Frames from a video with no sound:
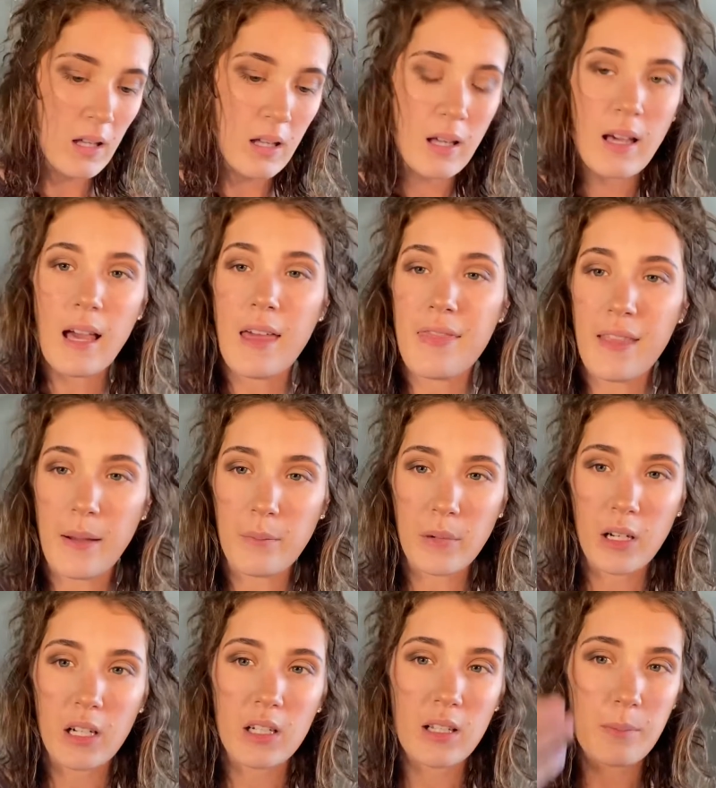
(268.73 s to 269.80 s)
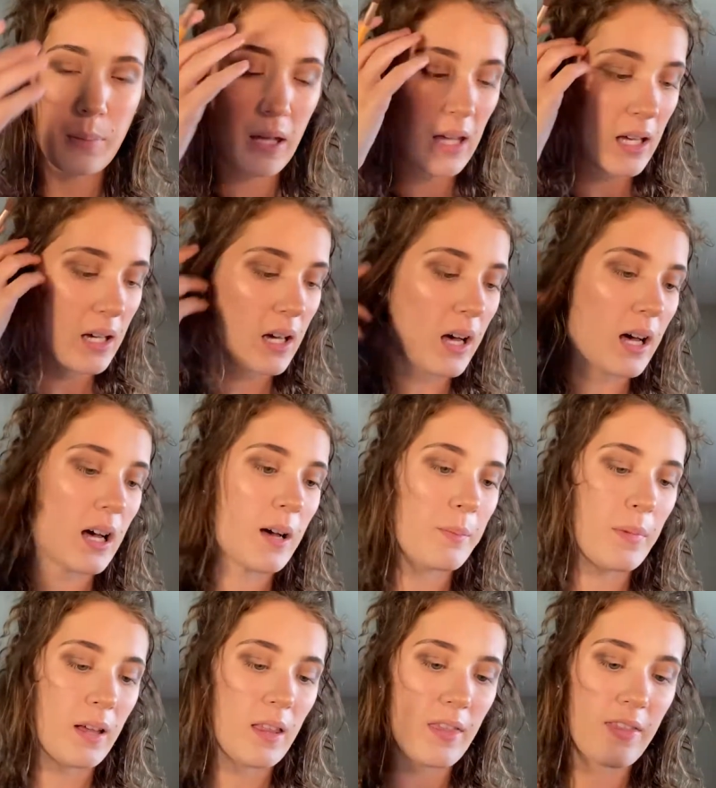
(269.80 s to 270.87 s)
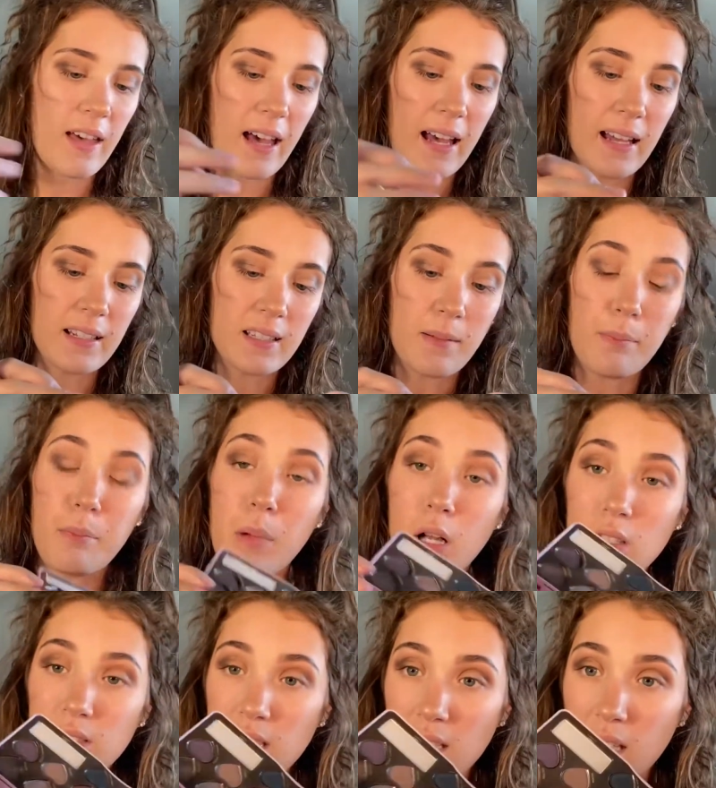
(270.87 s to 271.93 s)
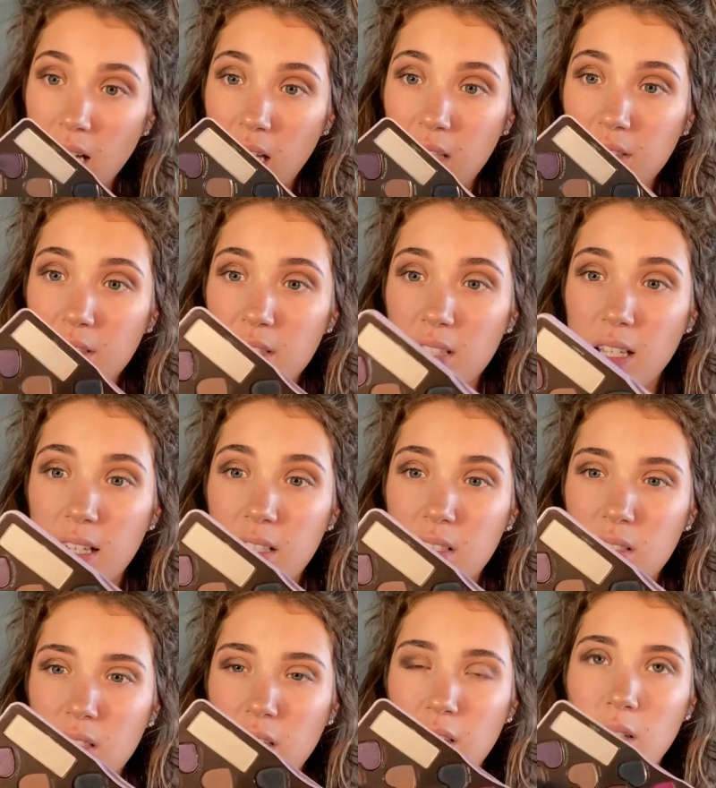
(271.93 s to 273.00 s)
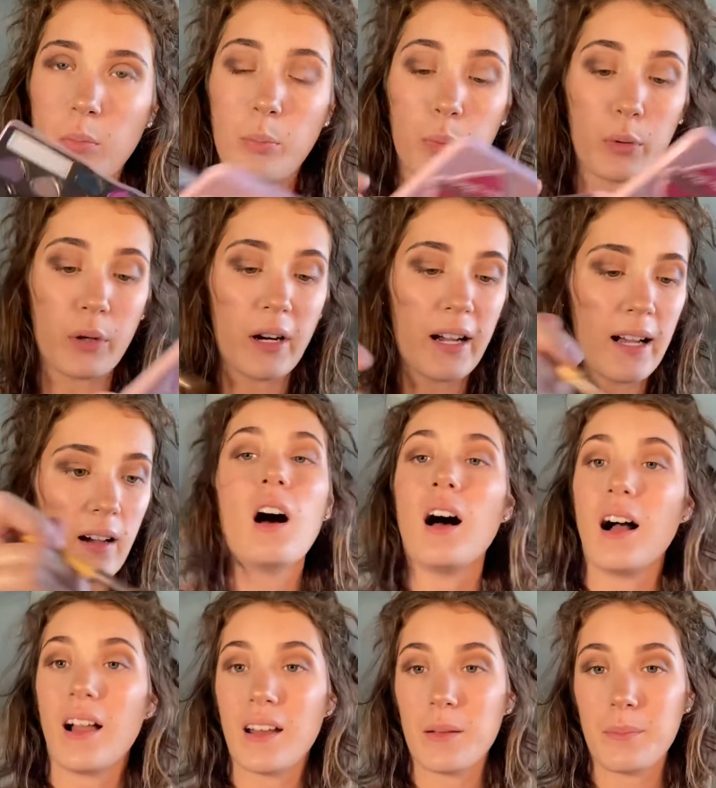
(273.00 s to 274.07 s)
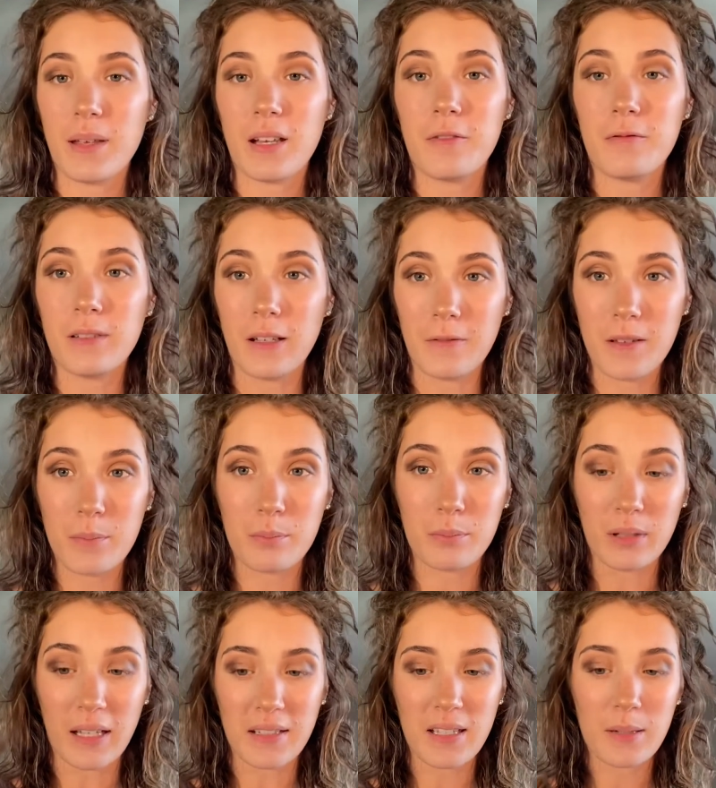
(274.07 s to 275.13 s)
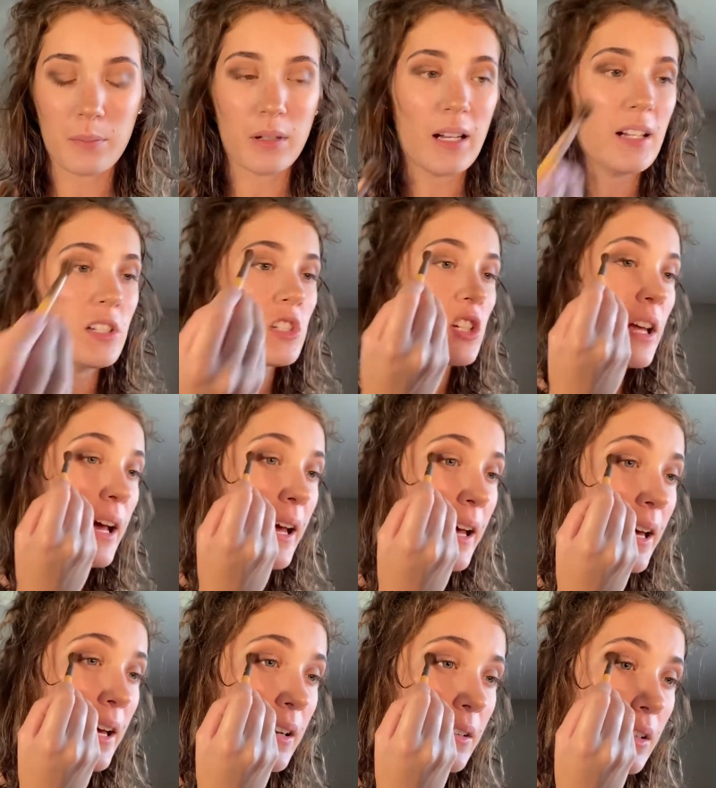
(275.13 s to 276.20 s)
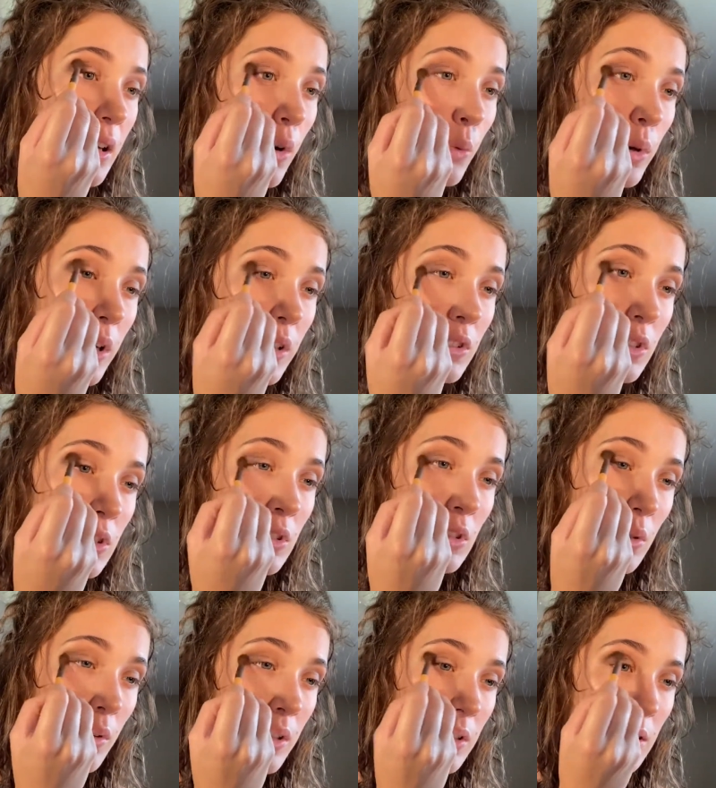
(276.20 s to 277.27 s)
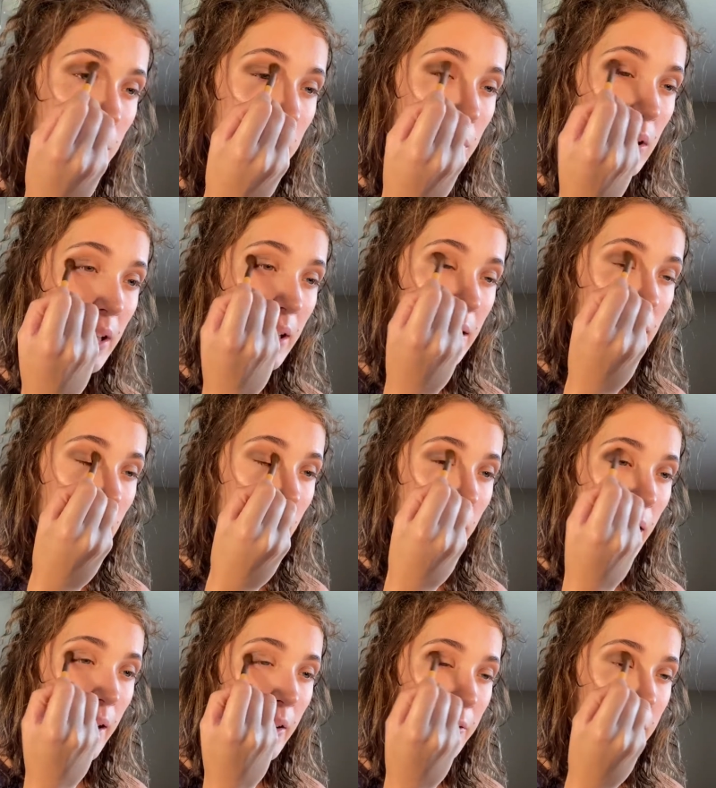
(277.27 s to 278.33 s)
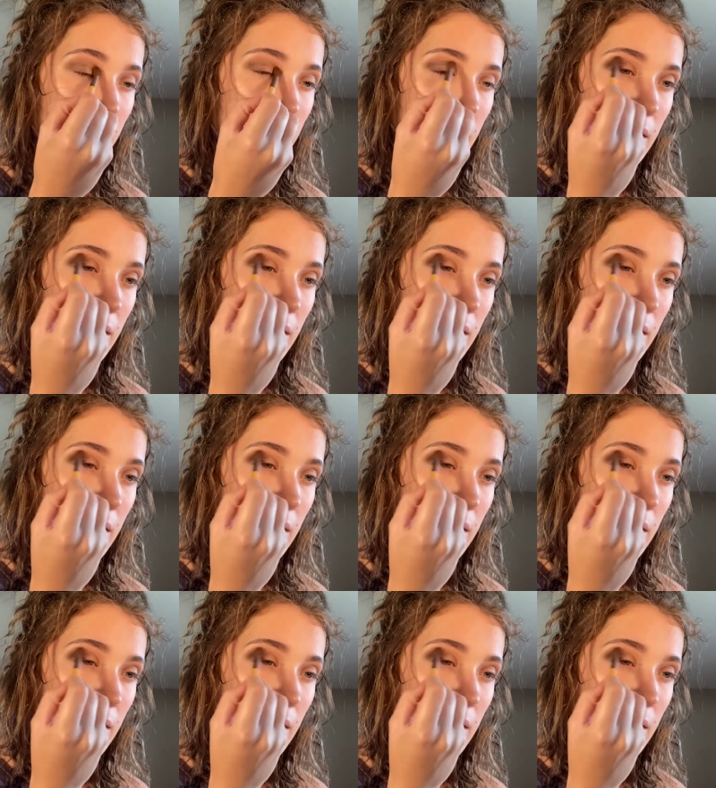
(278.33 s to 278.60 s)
And then we're going to pick up that malted color, so that dark brown, on a big fluffy blending brush. And we are just going to blend everything